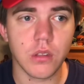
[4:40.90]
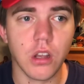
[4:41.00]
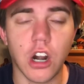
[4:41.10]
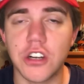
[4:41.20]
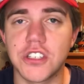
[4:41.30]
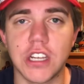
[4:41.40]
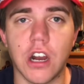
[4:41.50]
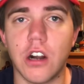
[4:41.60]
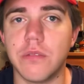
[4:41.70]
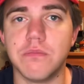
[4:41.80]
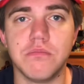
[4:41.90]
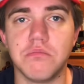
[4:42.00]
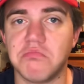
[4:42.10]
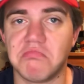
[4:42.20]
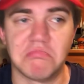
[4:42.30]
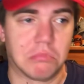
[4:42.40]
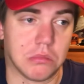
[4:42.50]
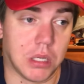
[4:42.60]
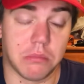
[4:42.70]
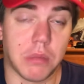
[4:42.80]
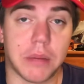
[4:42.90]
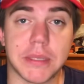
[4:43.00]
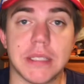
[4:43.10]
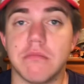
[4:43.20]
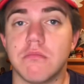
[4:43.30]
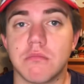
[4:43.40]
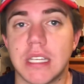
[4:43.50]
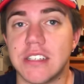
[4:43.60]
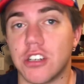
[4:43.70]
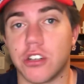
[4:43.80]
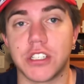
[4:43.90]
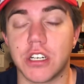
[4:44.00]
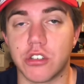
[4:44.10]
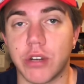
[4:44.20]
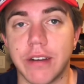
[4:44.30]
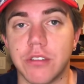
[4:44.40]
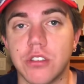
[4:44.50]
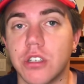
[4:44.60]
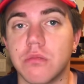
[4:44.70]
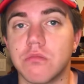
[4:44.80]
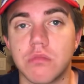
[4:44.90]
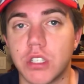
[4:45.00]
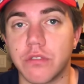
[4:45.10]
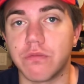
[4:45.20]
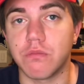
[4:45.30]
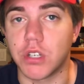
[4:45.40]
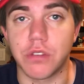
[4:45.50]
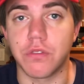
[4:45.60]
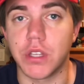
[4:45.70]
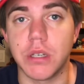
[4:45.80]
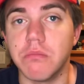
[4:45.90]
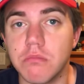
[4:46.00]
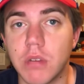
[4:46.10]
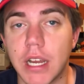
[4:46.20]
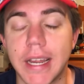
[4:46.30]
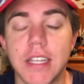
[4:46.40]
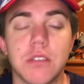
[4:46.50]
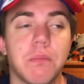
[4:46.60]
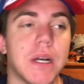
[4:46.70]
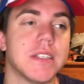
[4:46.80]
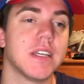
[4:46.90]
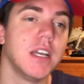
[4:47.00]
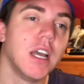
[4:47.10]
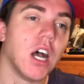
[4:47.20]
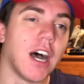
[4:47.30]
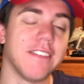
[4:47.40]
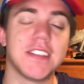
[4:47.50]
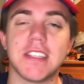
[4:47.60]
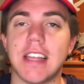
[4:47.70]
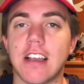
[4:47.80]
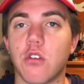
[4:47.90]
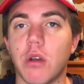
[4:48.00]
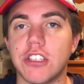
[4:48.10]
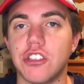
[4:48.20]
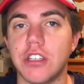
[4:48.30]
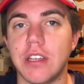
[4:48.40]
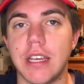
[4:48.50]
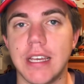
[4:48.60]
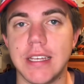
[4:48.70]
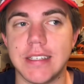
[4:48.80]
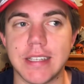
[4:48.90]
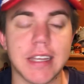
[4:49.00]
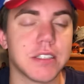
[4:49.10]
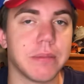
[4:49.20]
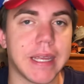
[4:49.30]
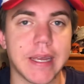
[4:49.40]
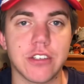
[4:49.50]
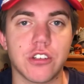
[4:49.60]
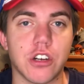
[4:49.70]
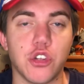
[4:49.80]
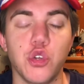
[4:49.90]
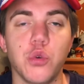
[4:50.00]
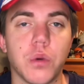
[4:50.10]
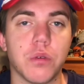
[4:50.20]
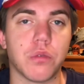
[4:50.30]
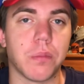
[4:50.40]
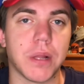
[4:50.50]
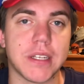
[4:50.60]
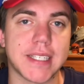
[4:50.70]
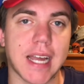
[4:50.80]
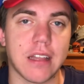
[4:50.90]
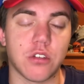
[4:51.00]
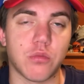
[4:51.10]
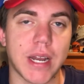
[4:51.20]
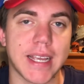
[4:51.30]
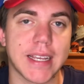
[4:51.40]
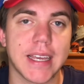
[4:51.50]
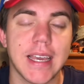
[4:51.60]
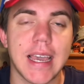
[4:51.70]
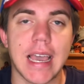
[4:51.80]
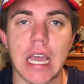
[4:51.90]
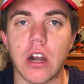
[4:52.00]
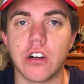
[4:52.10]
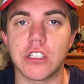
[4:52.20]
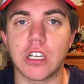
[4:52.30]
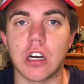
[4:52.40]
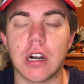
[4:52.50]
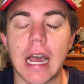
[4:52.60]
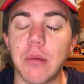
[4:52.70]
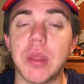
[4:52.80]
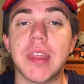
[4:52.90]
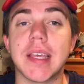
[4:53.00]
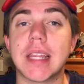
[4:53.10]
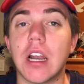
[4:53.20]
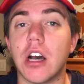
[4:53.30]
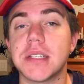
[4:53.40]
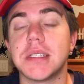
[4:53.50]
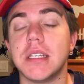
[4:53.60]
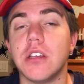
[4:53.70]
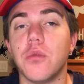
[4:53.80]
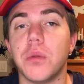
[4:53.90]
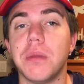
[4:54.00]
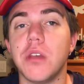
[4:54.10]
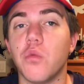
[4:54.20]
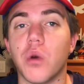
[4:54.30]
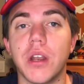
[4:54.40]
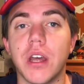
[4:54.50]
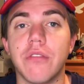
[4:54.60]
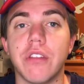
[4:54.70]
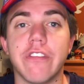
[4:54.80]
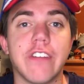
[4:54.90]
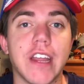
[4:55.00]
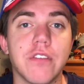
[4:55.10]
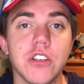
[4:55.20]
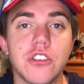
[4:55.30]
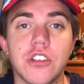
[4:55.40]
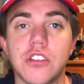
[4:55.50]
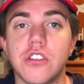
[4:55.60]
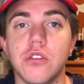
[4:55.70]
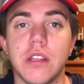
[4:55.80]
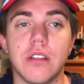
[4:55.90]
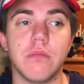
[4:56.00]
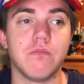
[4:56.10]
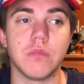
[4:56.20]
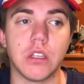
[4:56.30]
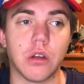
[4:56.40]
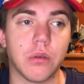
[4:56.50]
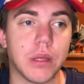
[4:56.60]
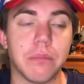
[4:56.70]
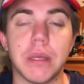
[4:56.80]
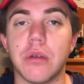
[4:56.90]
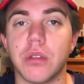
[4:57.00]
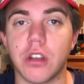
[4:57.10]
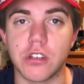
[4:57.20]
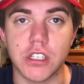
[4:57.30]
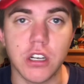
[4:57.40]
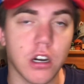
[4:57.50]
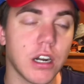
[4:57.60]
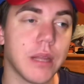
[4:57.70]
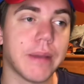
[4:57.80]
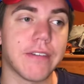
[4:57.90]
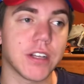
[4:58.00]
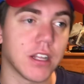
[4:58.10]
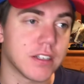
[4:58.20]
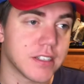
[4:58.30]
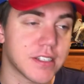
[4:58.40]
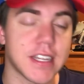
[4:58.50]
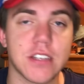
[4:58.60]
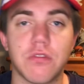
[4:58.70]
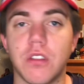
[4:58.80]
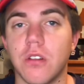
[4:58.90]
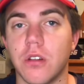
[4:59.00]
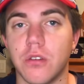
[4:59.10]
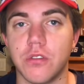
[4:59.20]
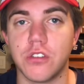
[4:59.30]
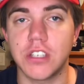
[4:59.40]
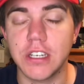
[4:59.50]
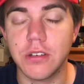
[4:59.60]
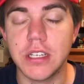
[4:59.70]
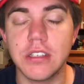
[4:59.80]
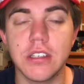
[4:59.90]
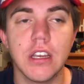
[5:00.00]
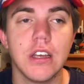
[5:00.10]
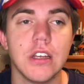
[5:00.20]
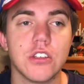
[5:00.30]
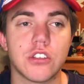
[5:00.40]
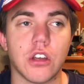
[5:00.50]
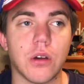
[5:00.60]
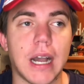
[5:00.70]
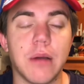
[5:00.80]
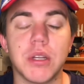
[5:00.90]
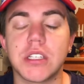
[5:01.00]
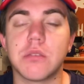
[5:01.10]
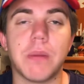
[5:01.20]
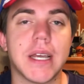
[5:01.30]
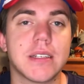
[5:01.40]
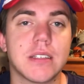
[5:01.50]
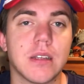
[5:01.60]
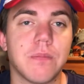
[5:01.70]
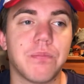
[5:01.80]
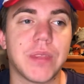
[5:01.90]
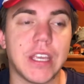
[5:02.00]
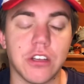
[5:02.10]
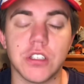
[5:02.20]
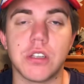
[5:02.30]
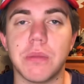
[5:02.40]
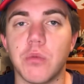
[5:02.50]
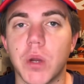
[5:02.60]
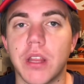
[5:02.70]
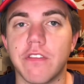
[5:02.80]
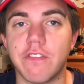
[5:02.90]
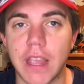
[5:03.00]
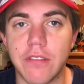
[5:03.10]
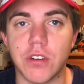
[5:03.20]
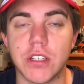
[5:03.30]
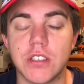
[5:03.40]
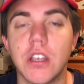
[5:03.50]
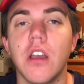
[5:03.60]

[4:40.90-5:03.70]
RCR, I mean, he's an RCR driver, so good, good for them. I guess. But obviously, that question is yet to be answered on who will replace Tyler Reddick at RCR. I would think that Austin Hill would be one of the favorites just due to, you know, him being with RCR, him having a lot of success in the lower series. So I would expect Hill to be one of the favorites